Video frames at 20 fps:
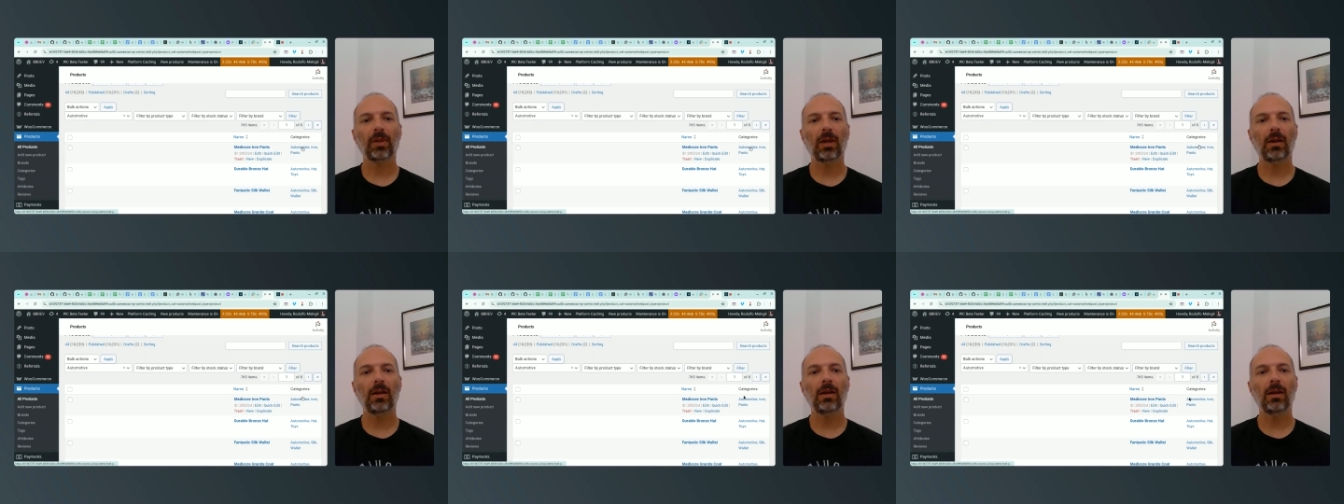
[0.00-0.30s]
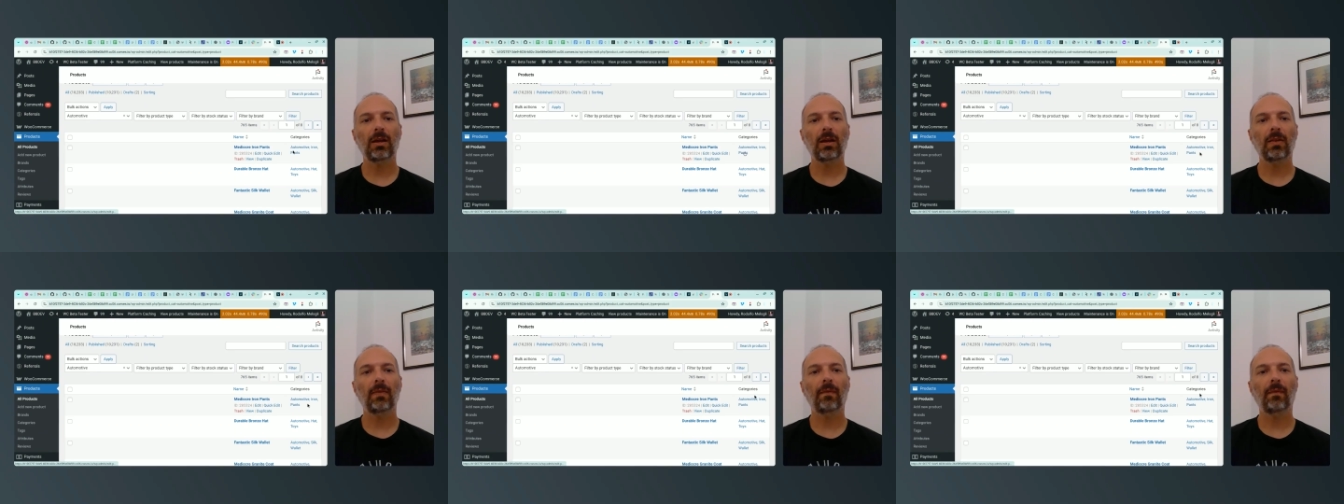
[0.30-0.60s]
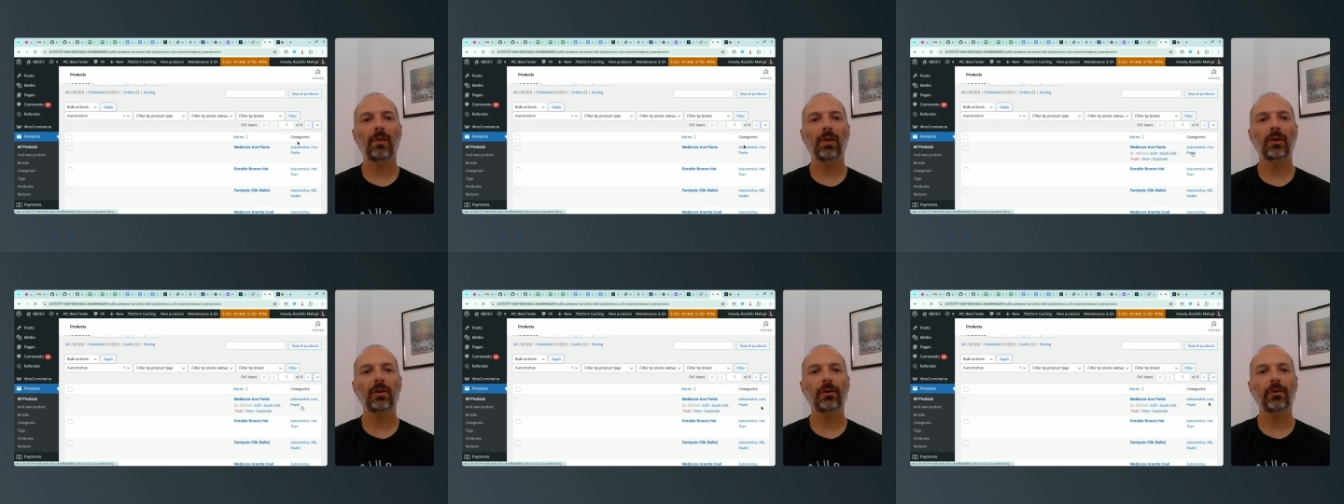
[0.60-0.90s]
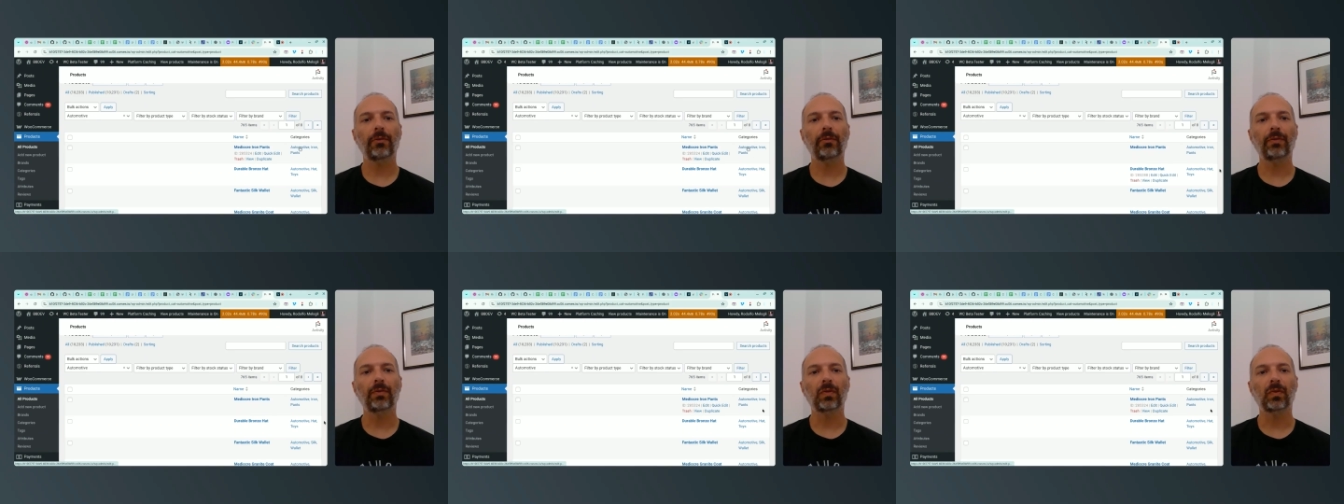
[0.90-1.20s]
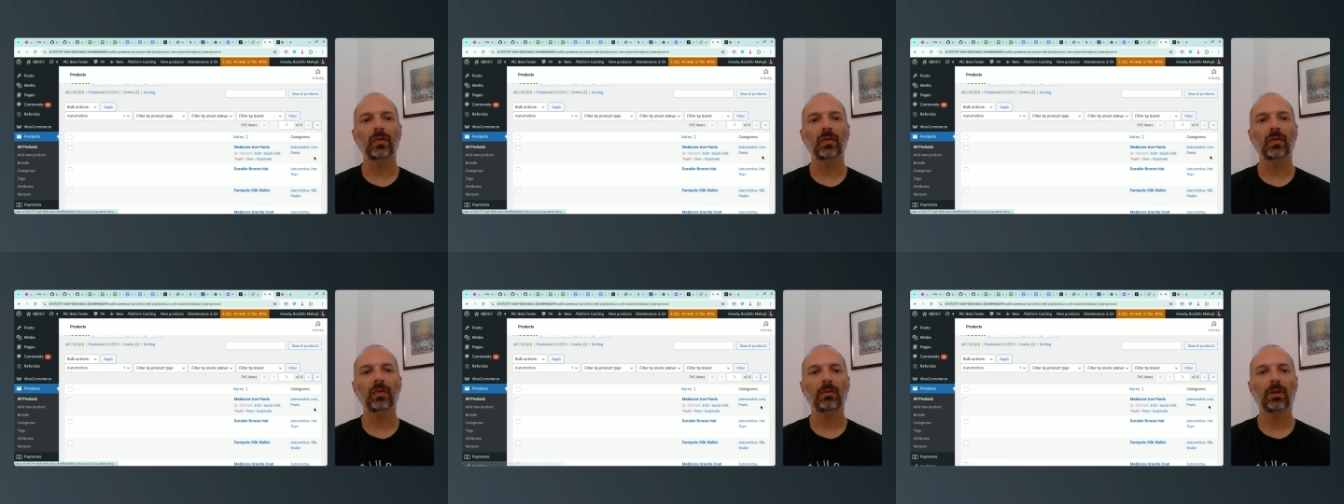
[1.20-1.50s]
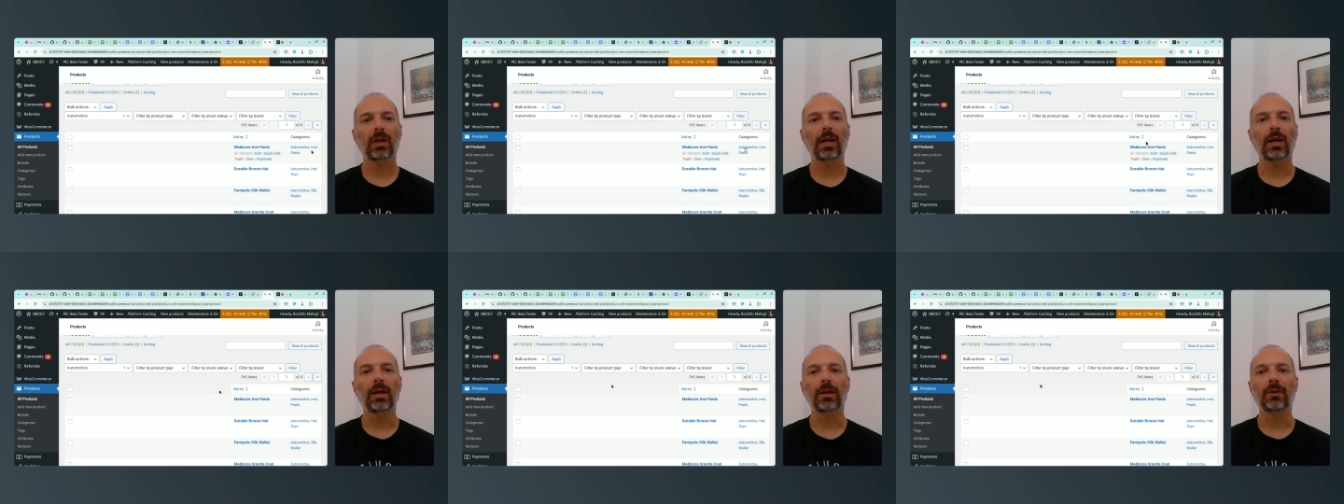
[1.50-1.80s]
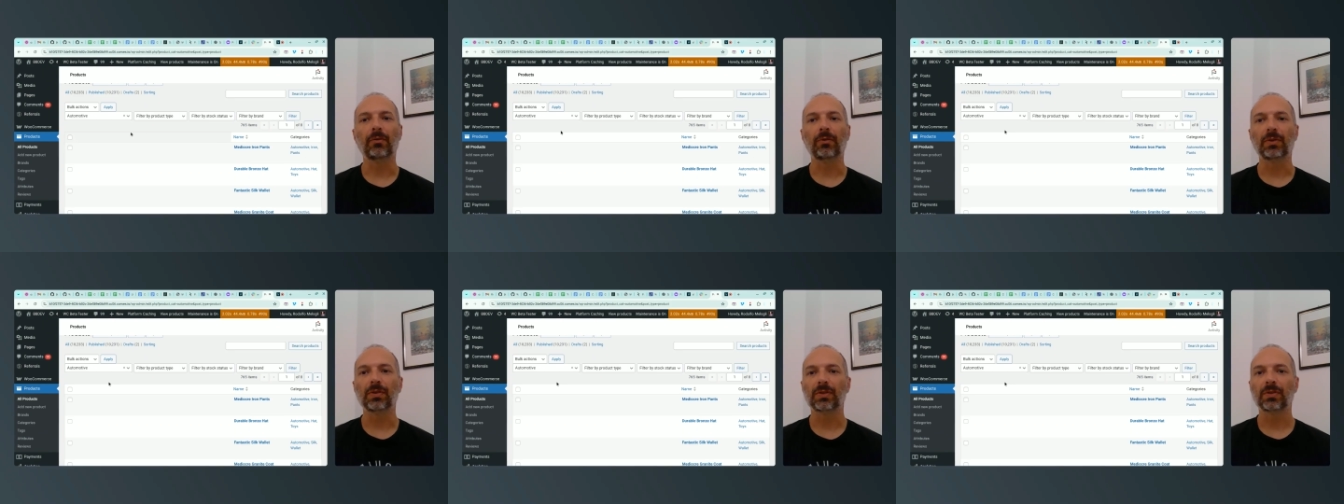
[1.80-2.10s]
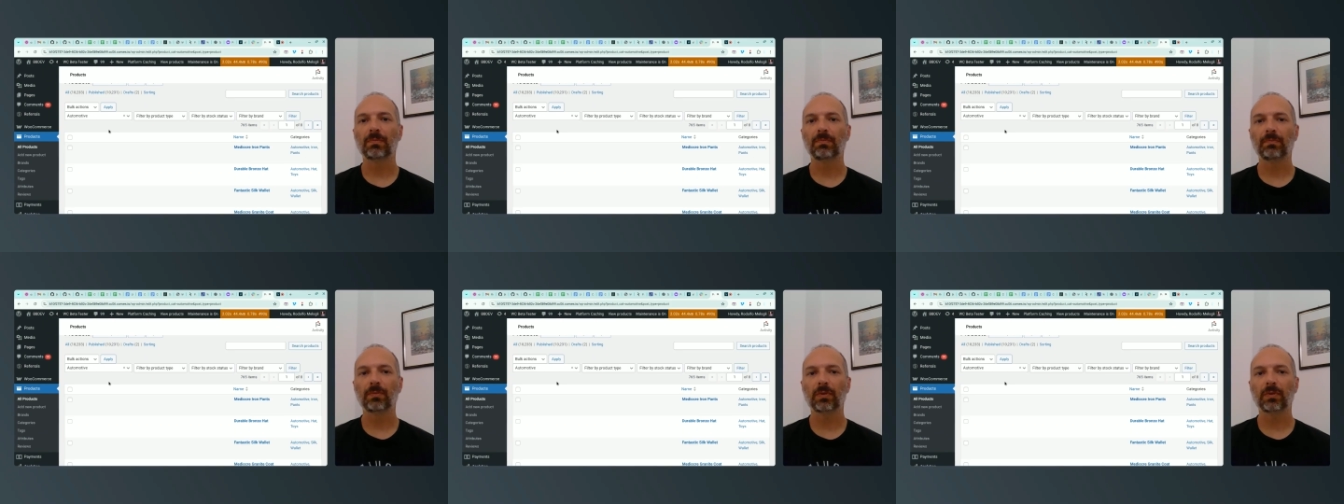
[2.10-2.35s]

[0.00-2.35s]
and the current categories.